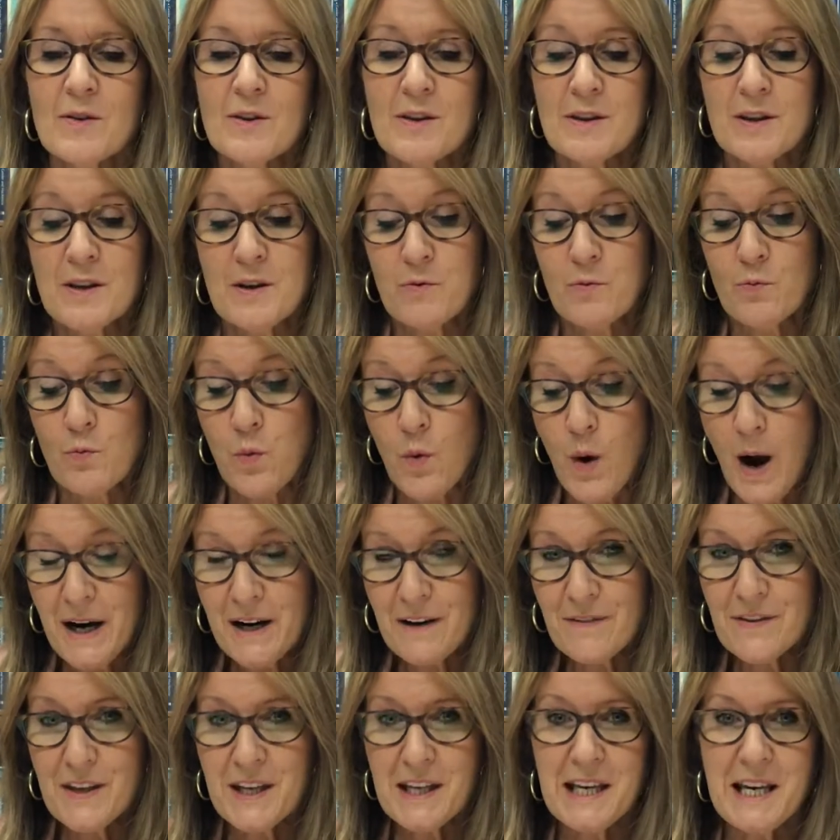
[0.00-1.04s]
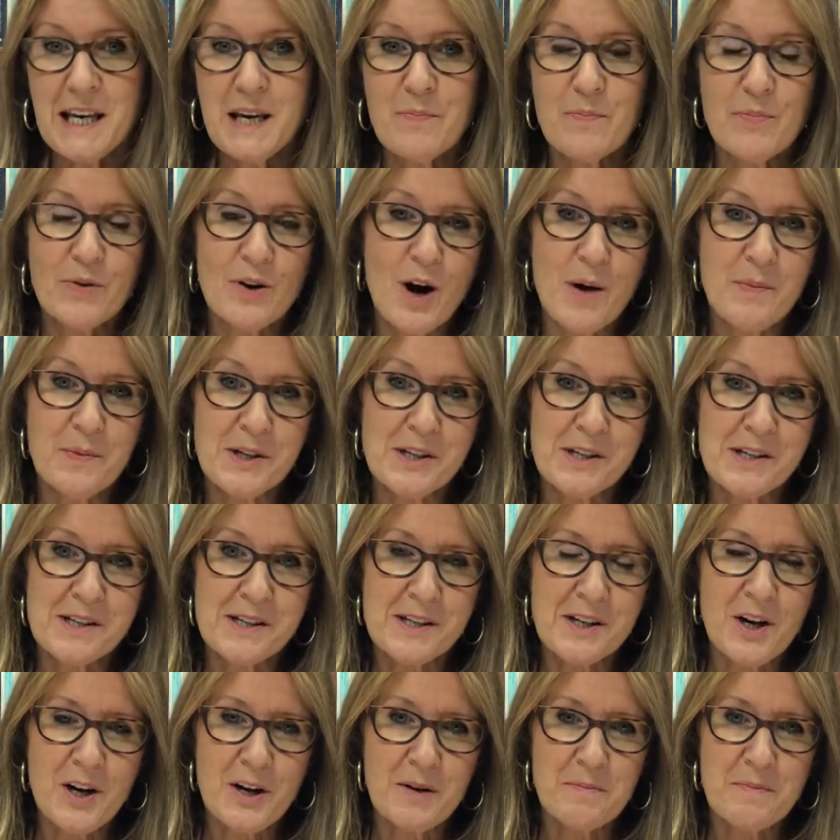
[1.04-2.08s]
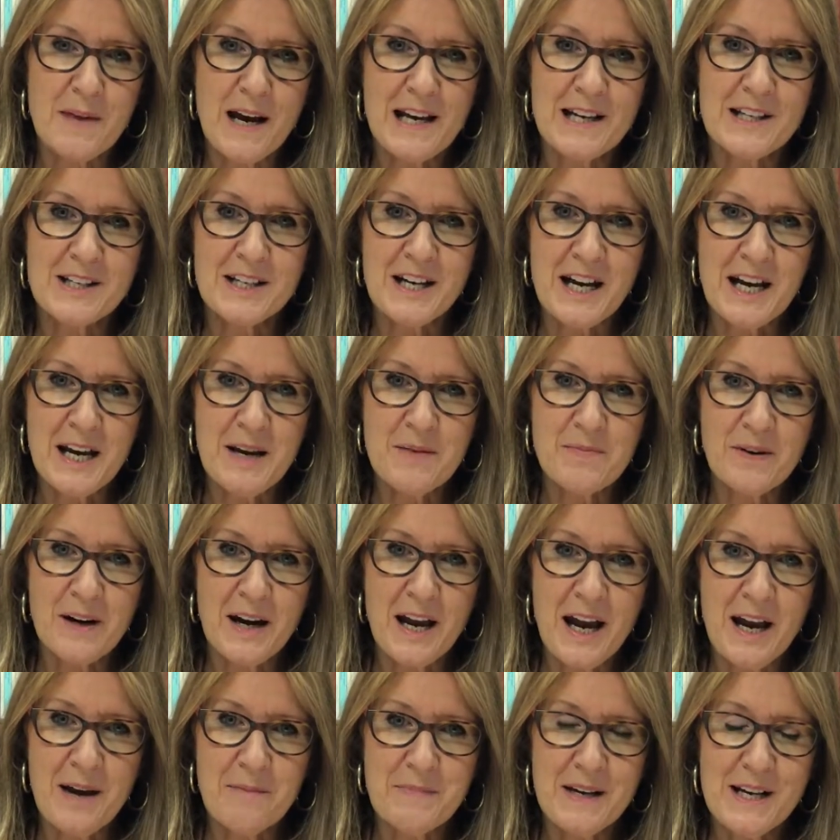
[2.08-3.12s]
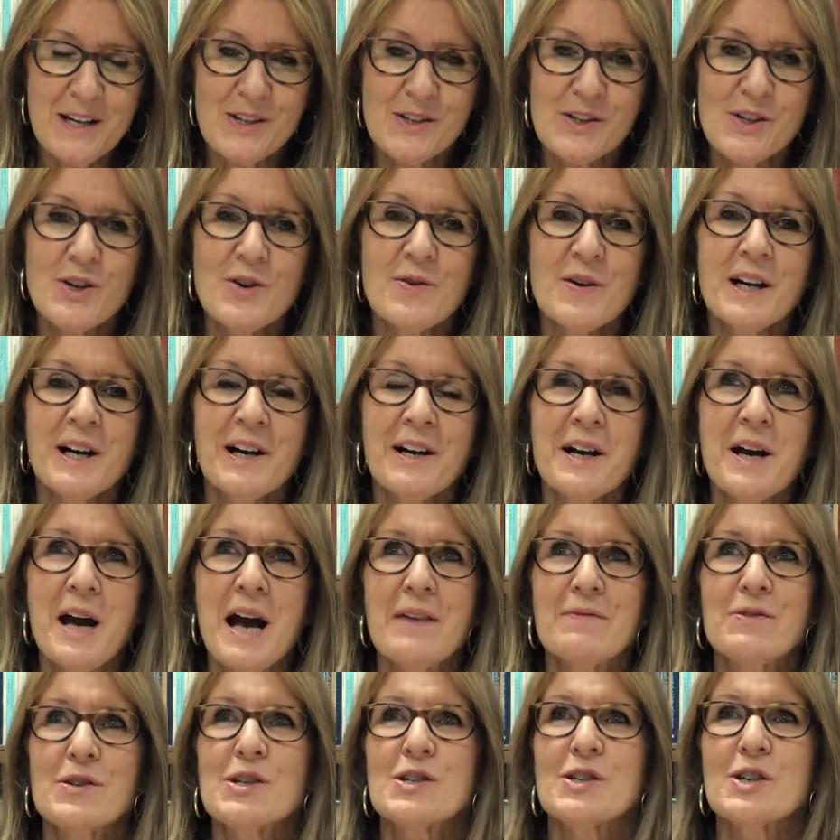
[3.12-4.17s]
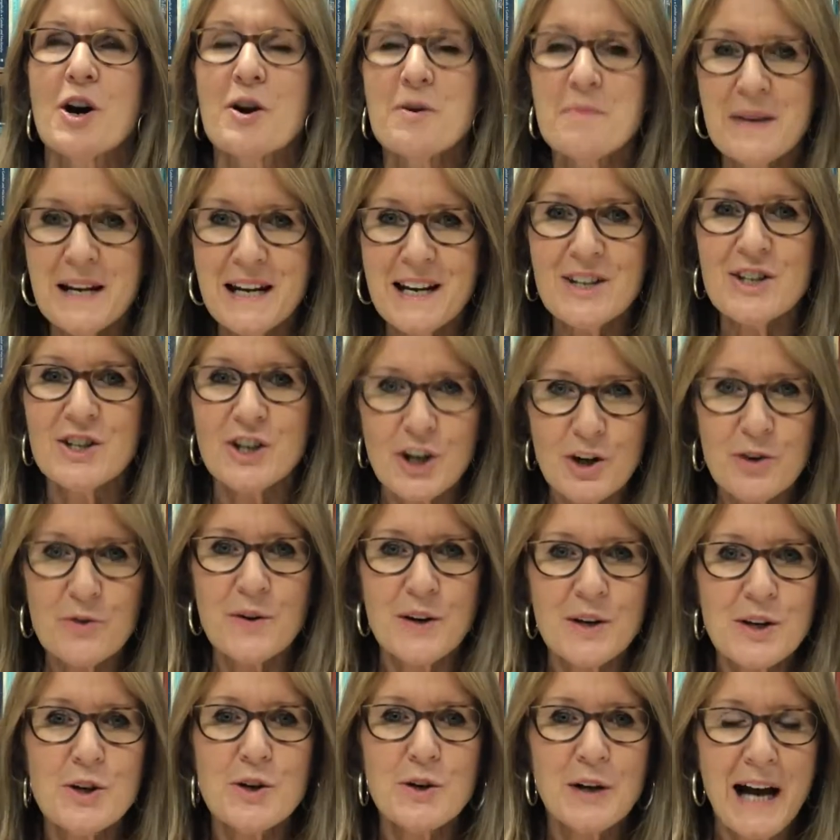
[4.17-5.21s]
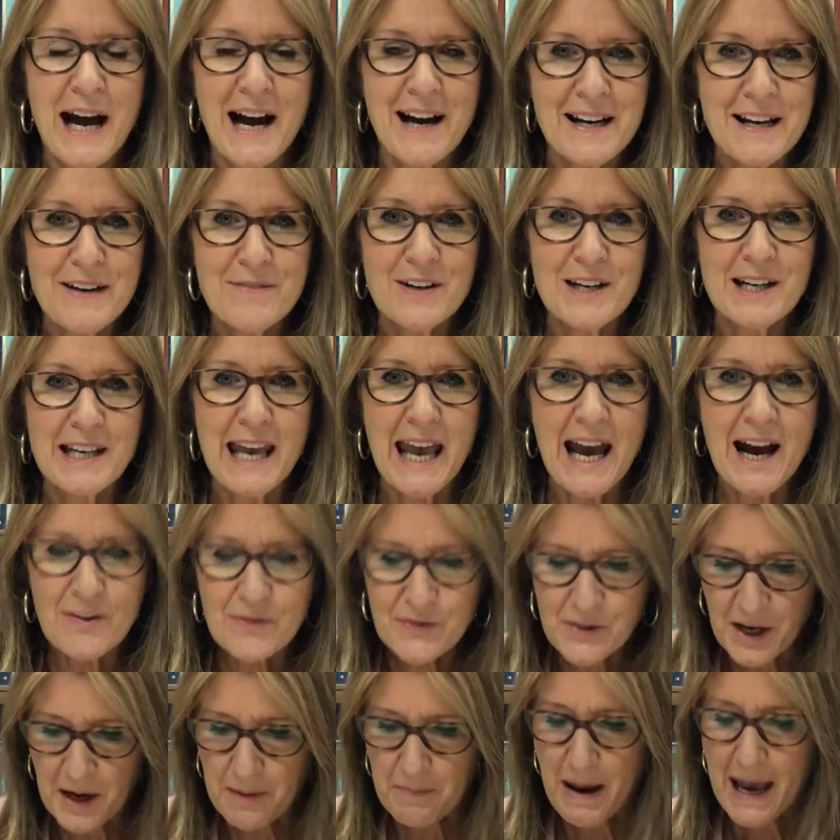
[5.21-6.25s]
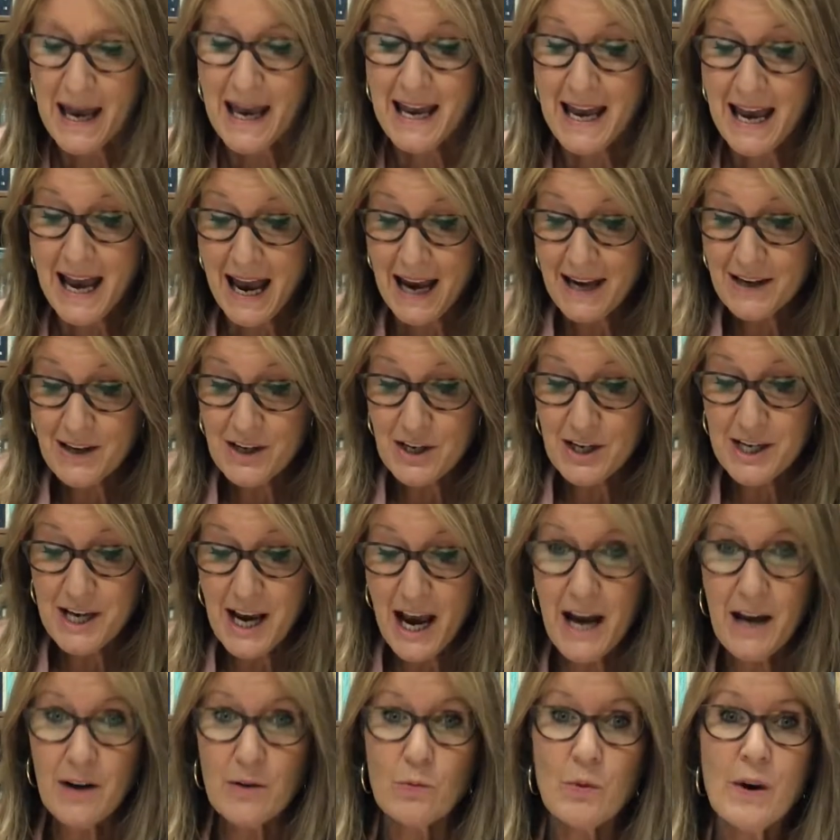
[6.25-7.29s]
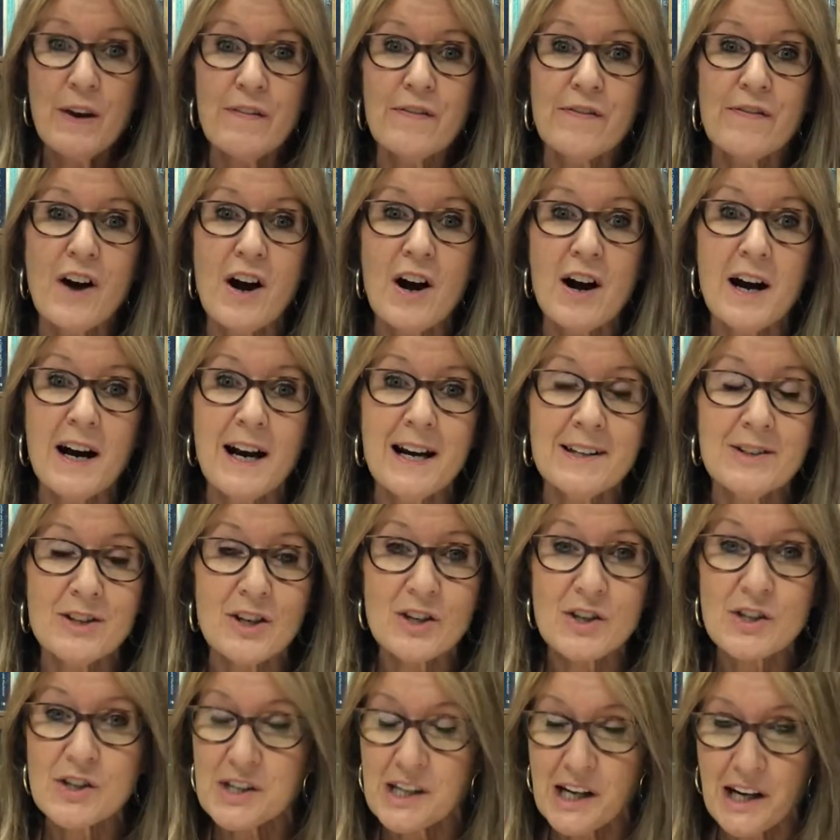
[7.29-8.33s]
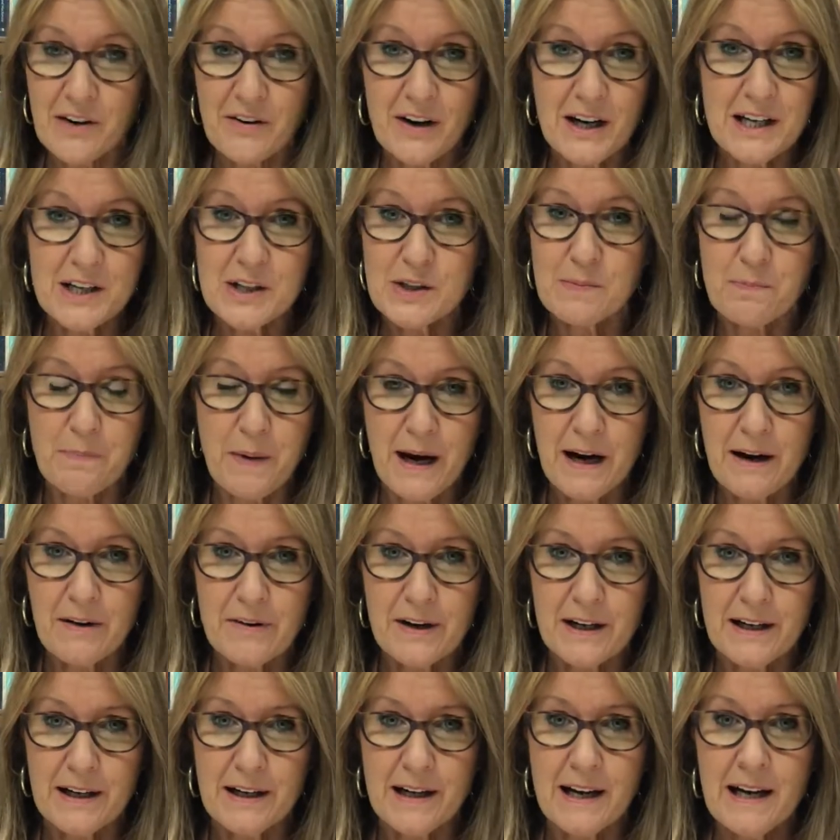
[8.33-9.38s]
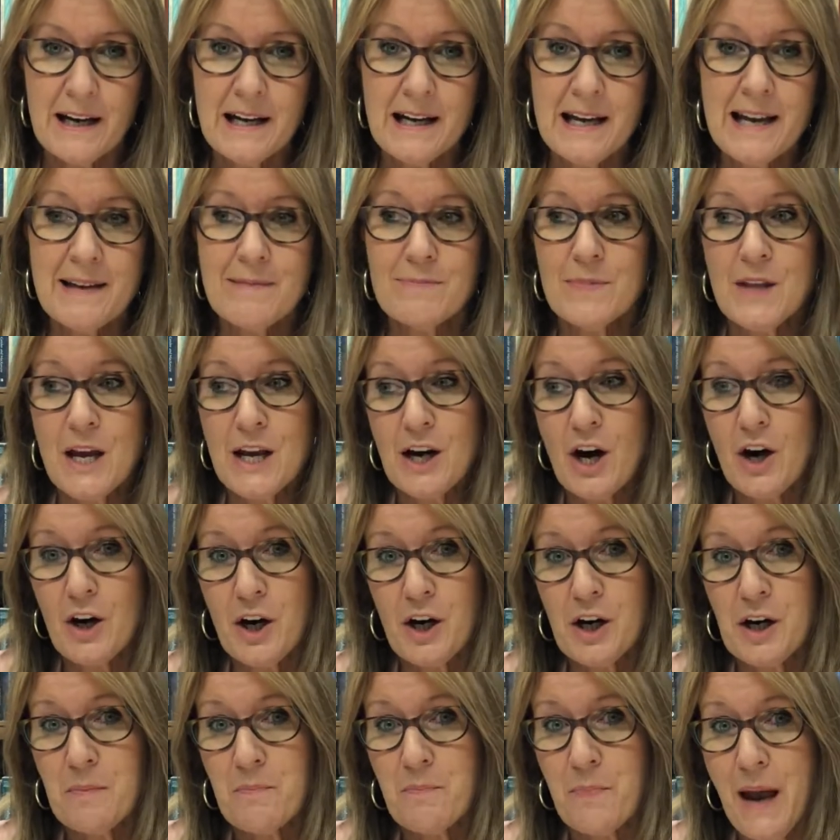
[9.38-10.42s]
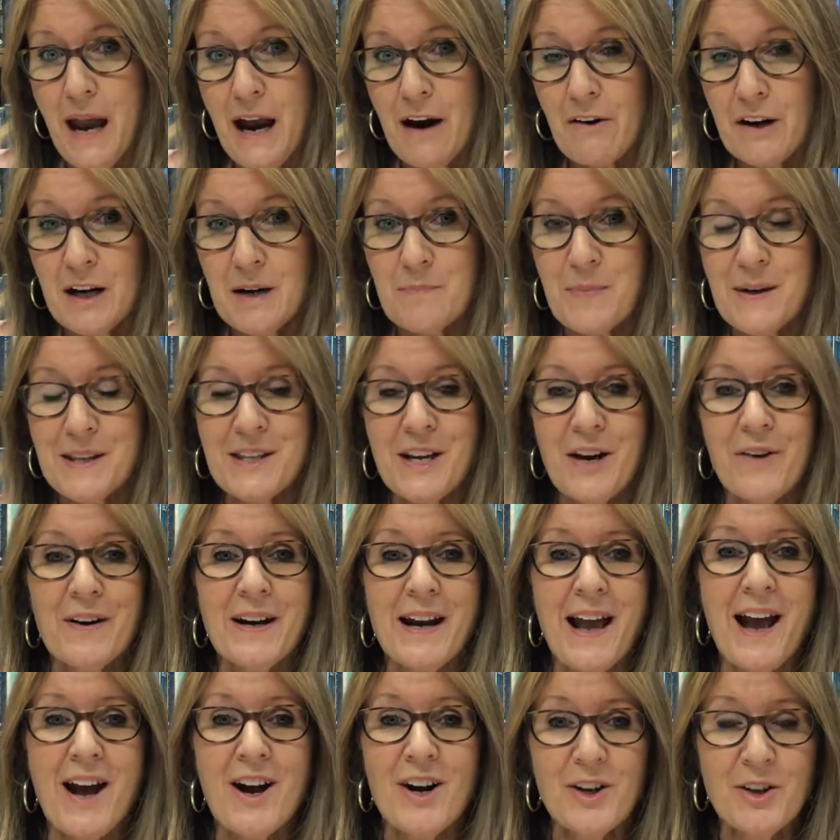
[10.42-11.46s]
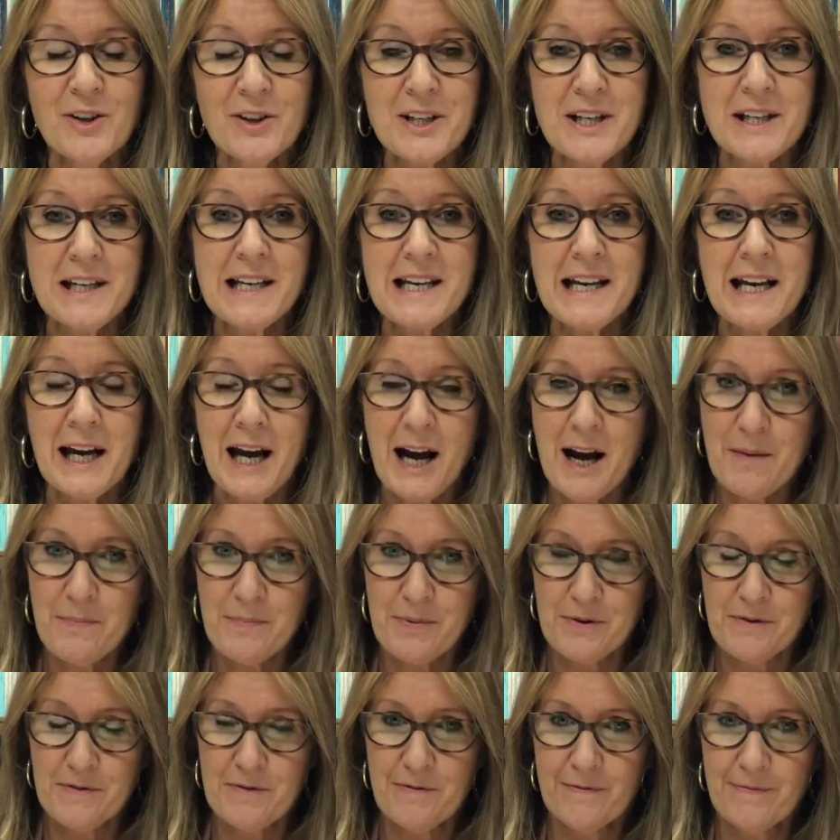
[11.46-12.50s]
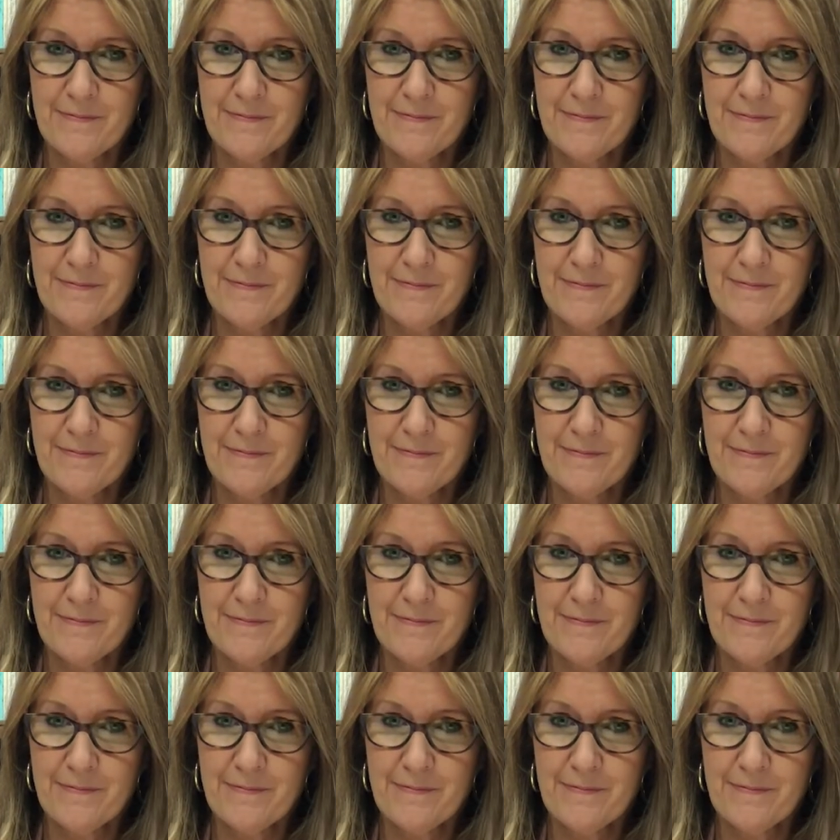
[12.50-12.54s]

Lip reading: that one of the key promises God makes to Abraham is you are going to have so many children you can't even count them. And yet we find that Sarah is barren. They're not only barren, but they're an elderly couple.